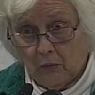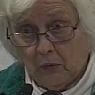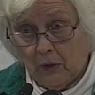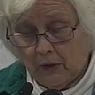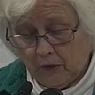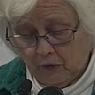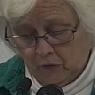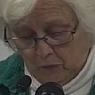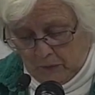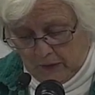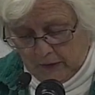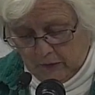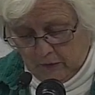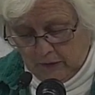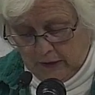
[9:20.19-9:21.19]
What a
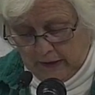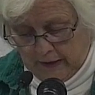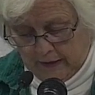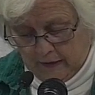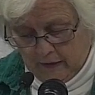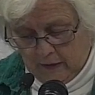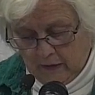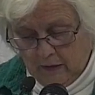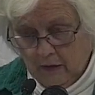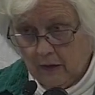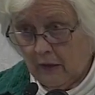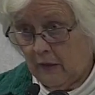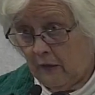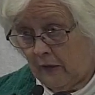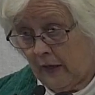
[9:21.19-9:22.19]
sweet looking,
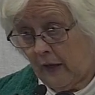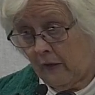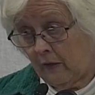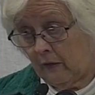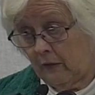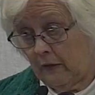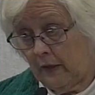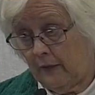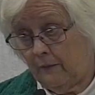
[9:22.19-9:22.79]
undoubtedly